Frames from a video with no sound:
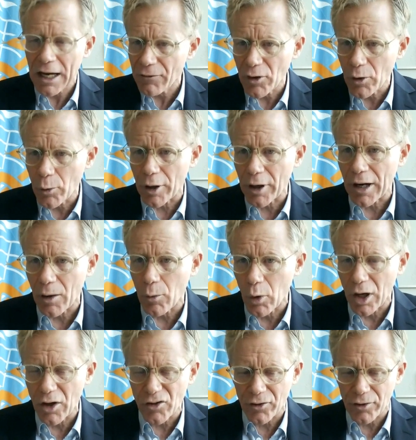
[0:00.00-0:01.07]
Everywhere I
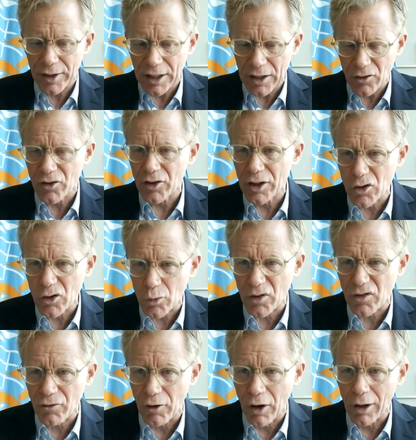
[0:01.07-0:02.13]
was, the incidence
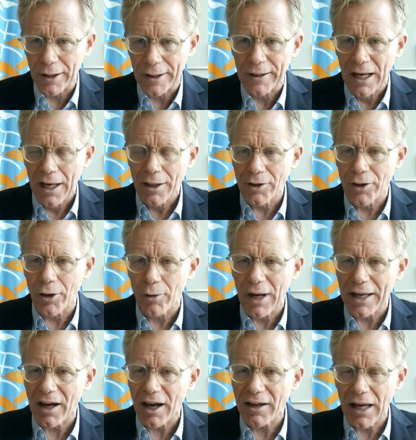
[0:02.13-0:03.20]
was falling,
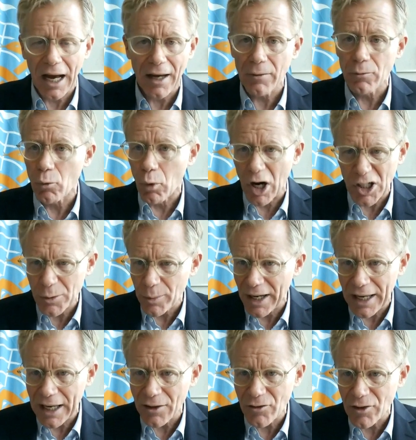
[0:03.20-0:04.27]
and I wash my
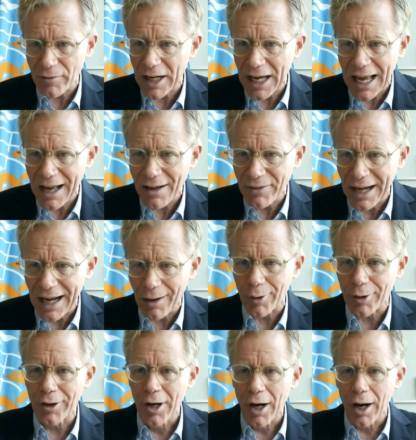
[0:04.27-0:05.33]
hands every half
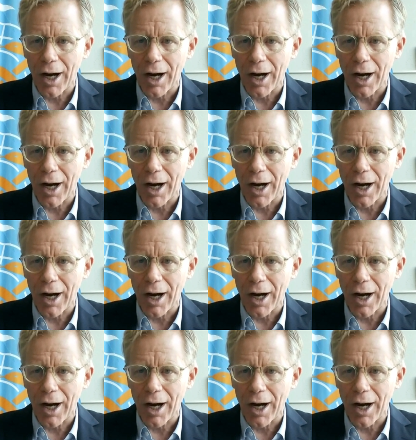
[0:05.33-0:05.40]
hour.